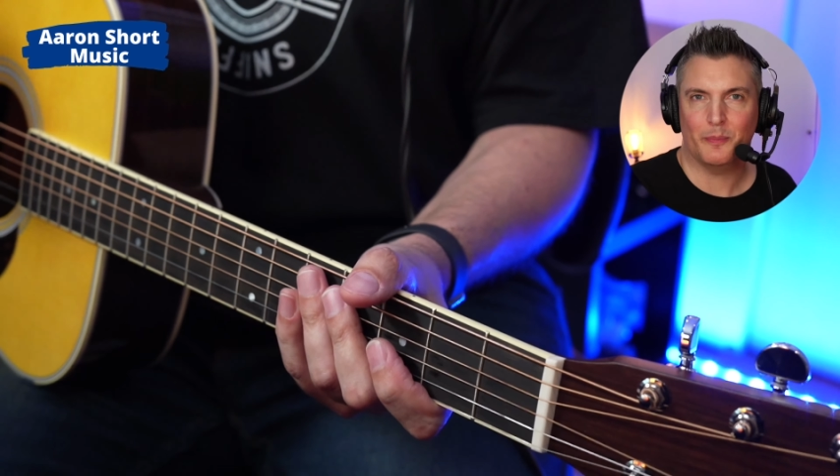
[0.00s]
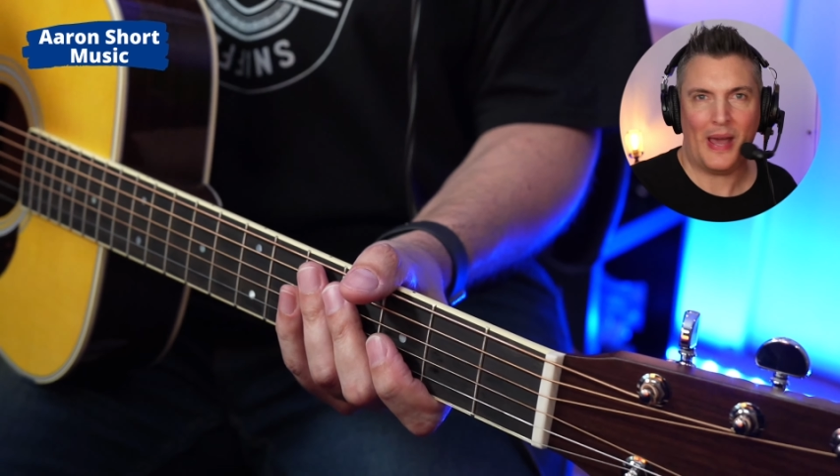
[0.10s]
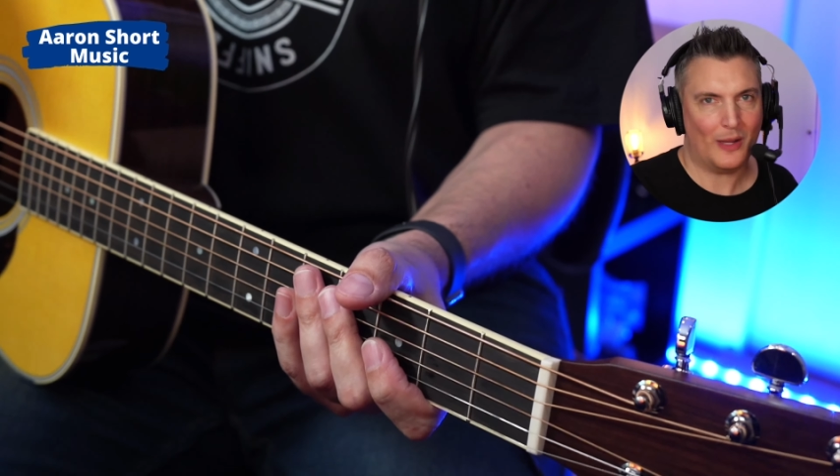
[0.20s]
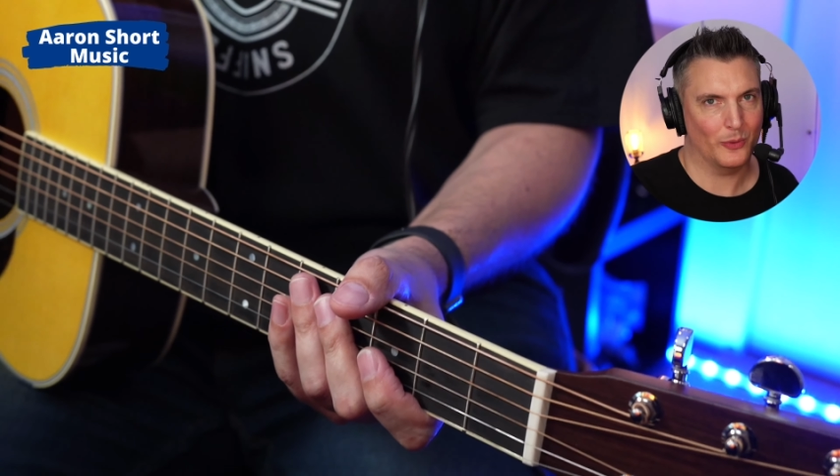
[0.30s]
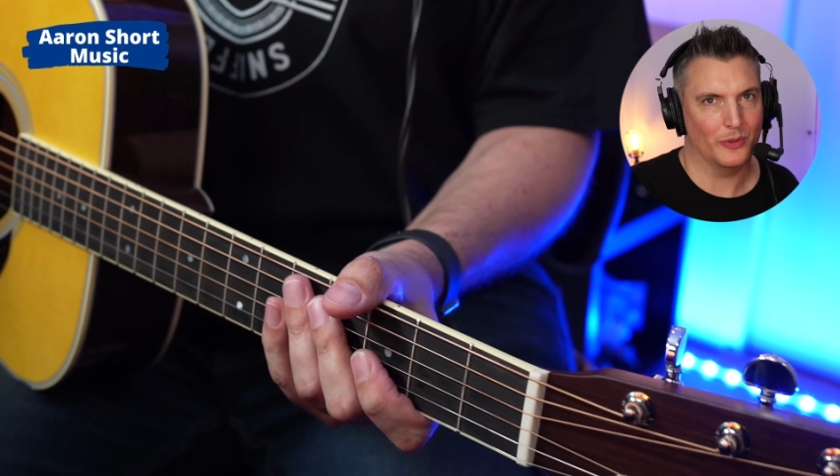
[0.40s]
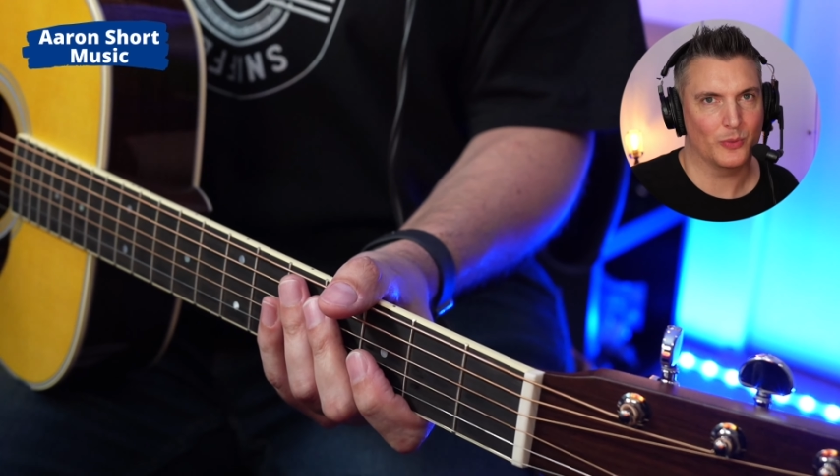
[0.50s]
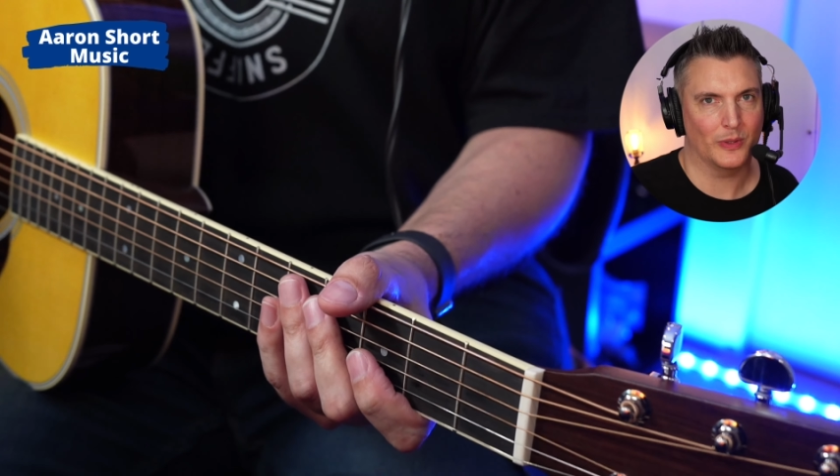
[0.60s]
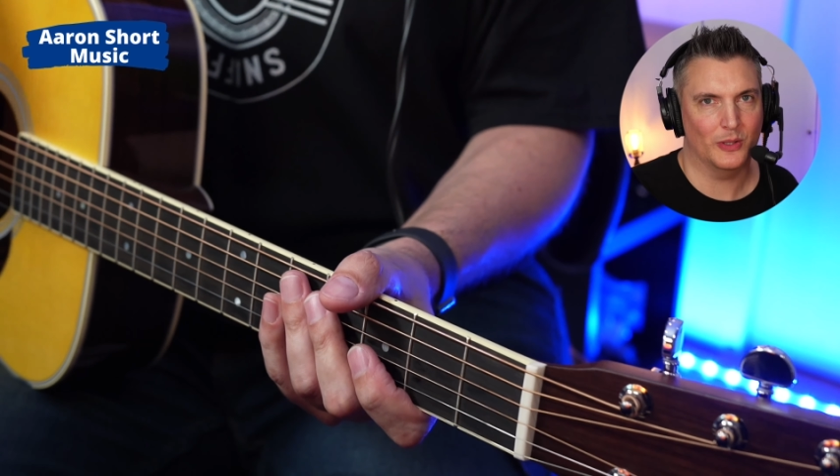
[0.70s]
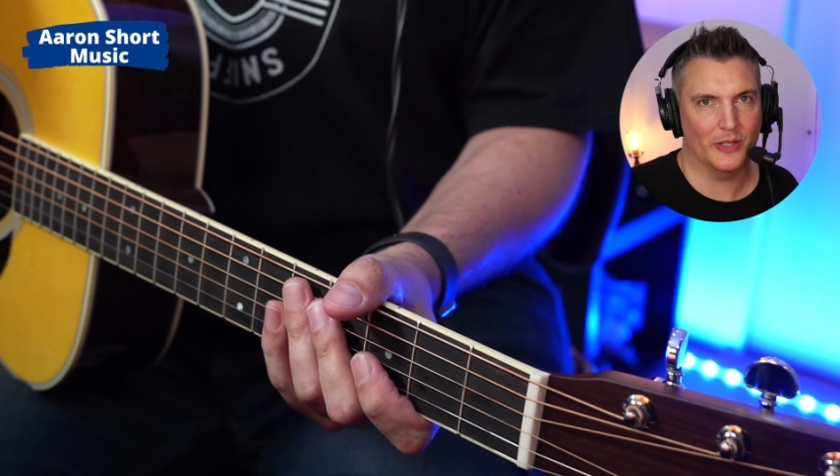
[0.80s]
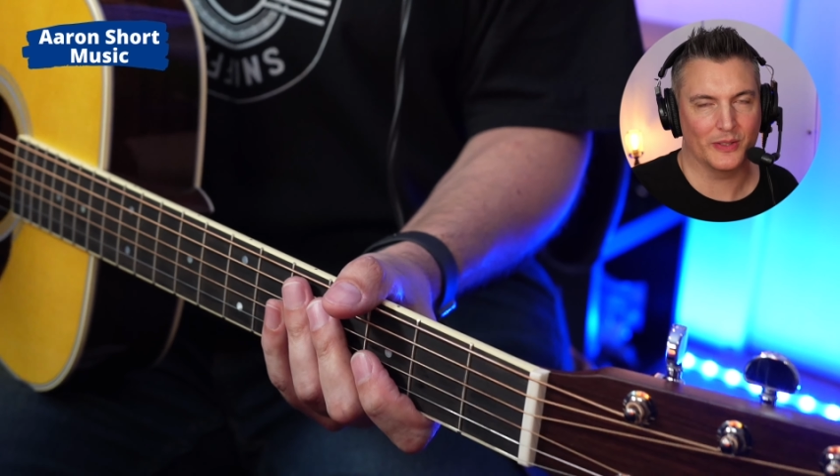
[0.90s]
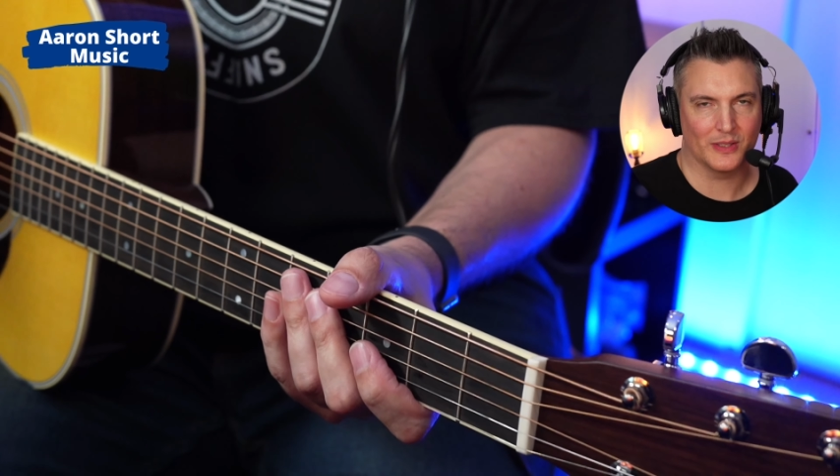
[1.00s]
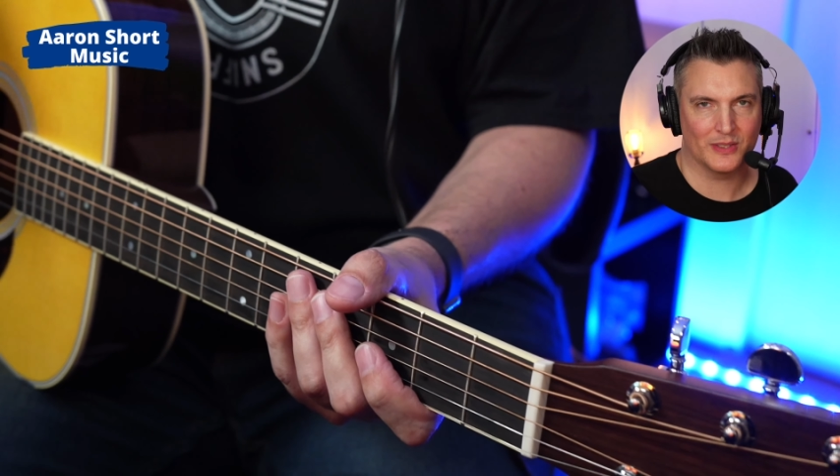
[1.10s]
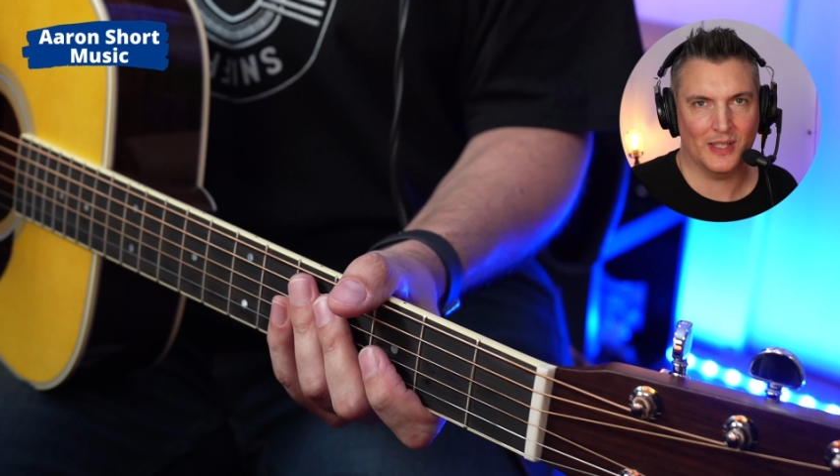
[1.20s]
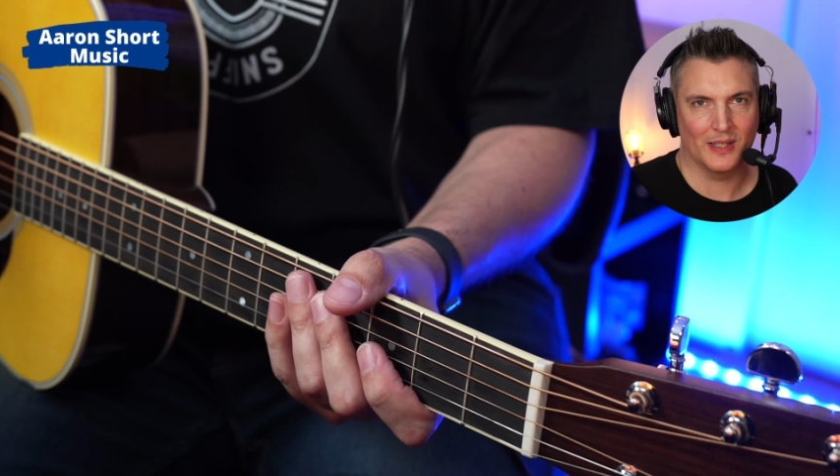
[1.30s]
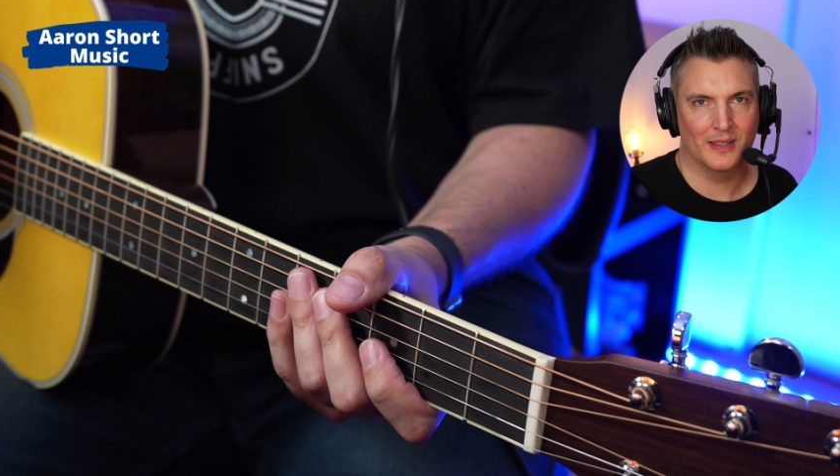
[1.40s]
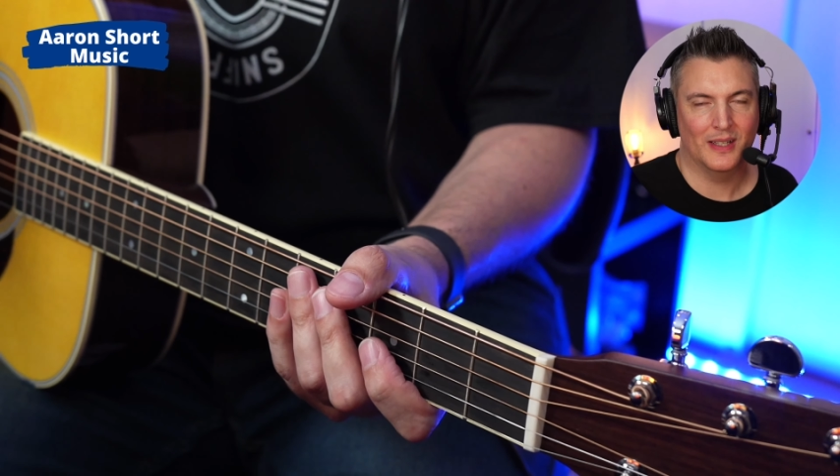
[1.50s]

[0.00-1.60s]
backwards when you learn the guitar.